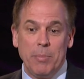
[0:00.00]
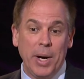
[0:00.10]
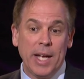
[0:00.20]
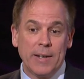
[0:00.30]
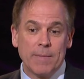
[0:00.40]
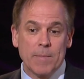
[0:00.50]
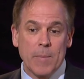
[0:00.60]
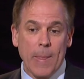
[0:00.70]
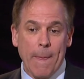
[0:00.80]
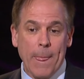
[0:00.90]
But
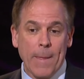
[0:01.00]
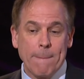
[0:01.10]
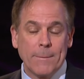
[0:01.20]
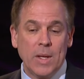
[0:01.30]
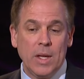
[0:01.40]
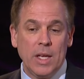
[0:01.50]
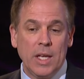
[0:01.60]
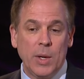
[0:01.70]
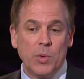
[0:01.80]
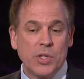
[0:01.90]

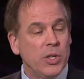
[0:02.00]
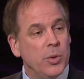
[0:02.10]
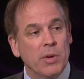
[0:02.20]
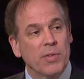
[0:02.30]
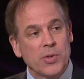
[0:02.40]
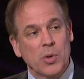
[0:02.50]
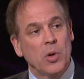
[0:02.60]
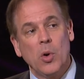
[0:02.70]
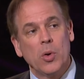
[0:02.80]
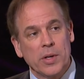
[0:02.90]
it was a universal
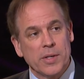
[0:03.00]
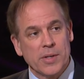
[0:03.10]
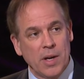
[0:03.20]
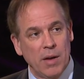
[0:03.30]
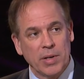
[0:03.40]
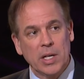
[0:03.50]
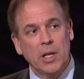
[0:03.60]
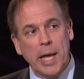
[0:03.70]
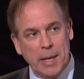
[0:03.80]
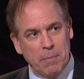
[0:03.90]
chorus of
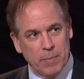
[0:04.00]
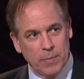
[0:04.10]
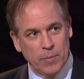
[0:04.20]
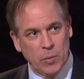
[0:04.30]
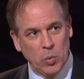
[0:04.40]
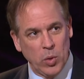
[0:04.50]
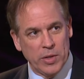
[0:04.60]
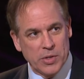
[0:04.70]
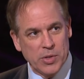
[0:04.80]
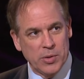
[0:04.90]
acclaim
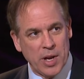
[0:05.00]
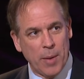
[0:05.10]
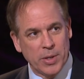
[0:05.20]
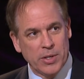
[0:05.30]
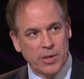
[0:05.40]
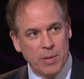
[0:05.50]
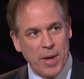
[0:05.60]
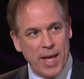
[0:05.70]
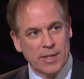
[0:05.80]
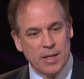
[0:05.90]
when the Student Opportunity
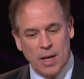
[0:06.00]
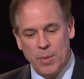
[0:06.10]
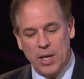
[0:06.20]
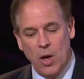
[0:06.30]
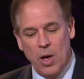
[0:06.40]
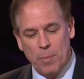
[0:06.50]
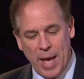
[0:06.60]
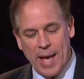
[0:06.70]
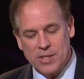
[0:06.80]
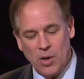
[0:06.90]
Act, I mean,
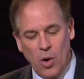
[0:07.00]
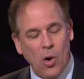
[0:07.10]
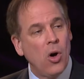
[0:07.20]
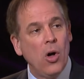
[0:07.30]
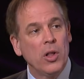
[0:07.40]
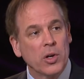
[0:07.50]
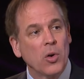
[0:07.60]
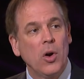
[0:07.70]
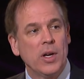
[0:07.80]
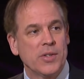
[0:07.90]
passed all
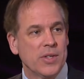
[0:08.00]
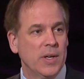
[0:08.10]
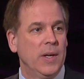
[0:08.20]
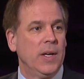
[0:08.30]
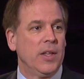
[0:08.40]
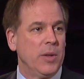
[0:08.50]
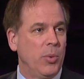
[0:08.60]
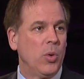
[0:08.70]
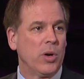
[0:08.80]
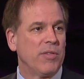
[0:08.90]
across the
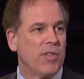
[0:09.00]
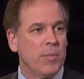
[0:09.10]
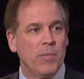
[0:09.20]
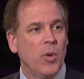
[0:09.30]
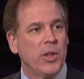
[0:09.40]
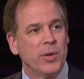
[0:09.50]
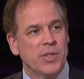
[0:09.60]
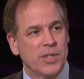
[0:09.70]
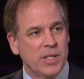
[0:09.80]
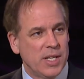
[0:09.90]
board from whether
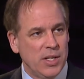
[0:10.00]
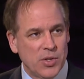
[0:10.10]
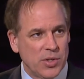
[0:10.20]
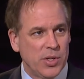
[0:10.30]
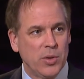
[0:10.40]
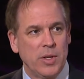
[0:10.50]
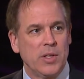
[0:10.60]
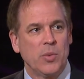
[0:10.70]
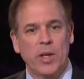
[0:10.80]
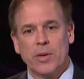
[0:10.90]
it's the teachers
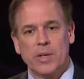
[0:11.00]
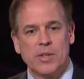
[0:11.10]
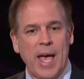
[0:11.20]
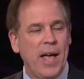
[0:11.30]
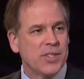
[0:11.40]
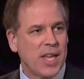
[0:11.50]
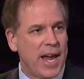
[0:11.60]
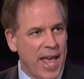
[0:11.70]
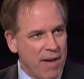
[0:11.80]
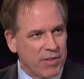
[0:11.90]
unions, whether it's
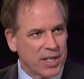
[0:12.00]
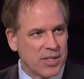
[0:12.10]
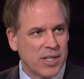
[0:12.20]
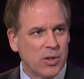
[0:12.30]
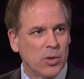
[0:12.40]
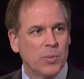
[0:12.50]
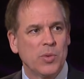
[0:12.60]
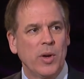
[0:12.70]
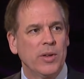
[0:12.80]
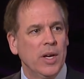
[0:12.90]
outside mm -hmm. advocacy
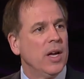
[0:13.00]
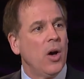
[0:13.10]
groups, whether